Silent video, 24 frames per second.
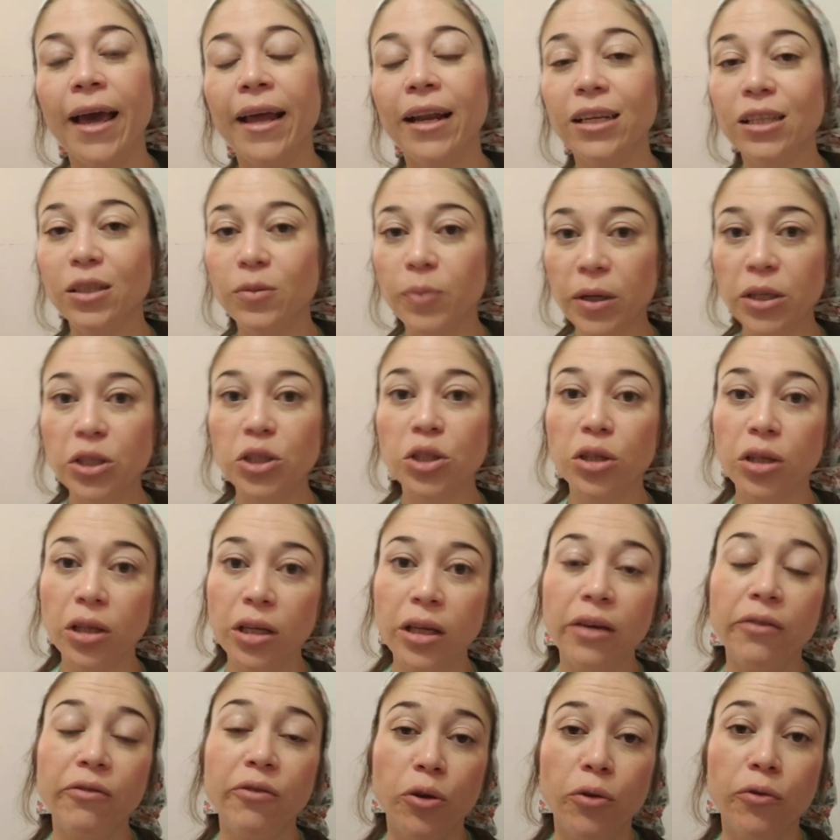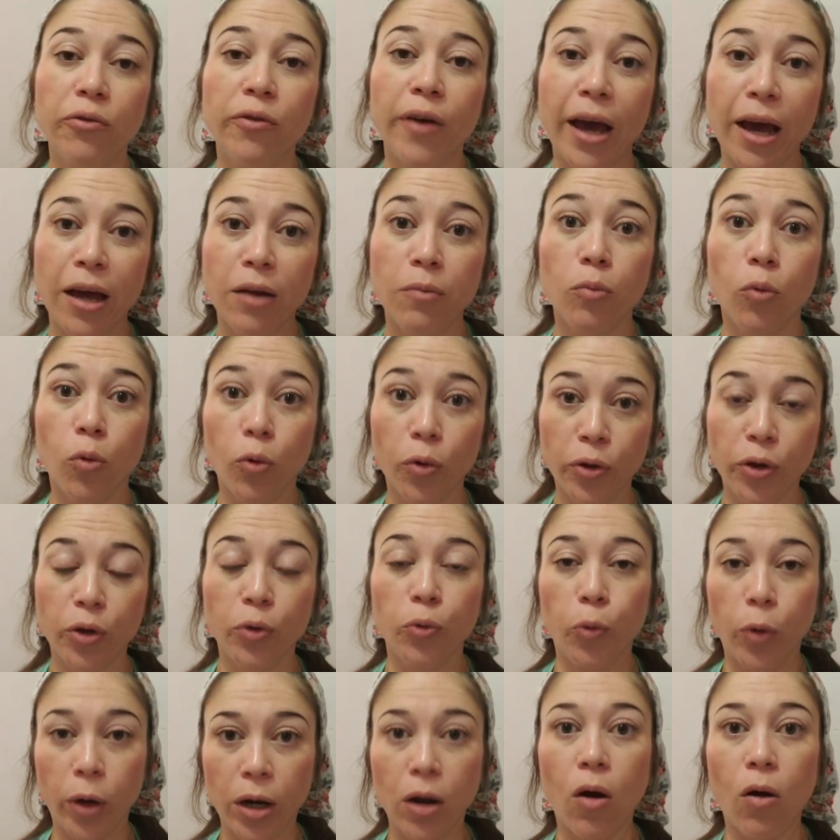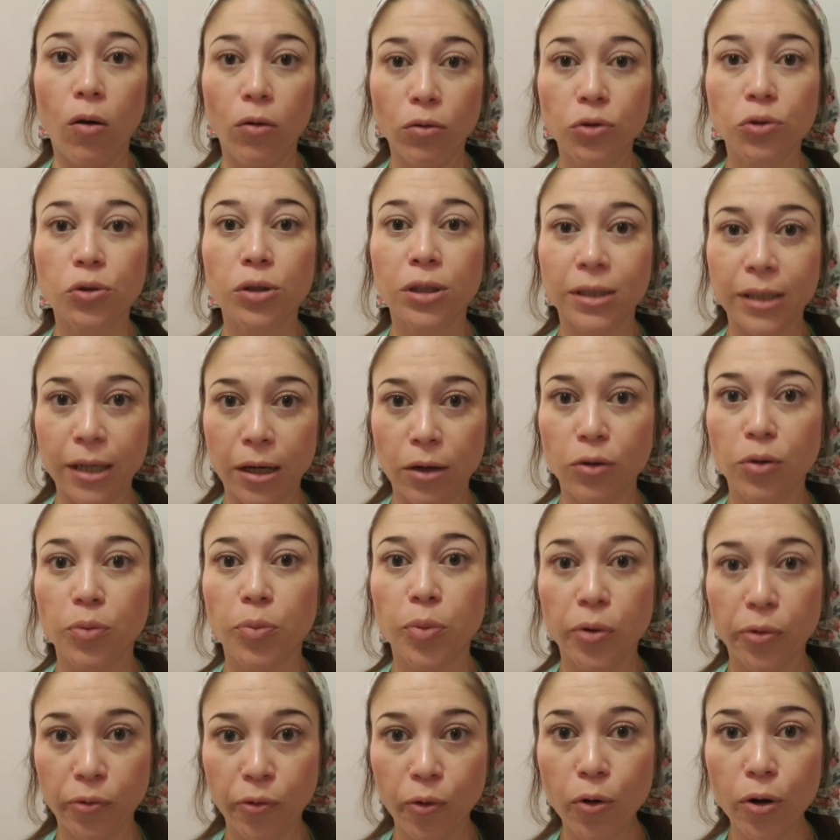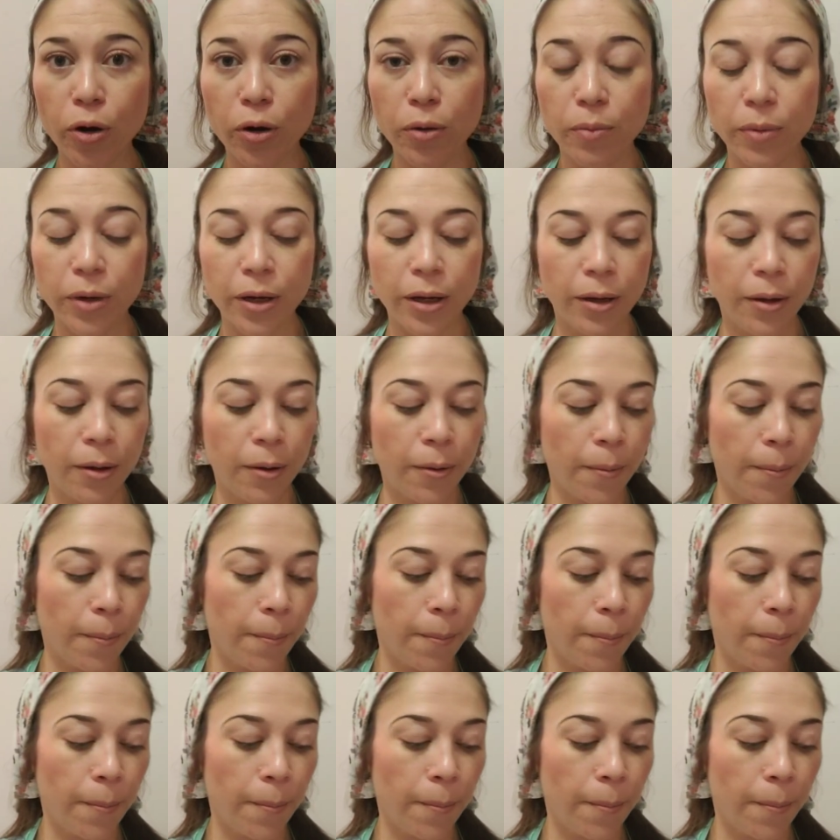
and especially if you've had more than one ultrasound performed.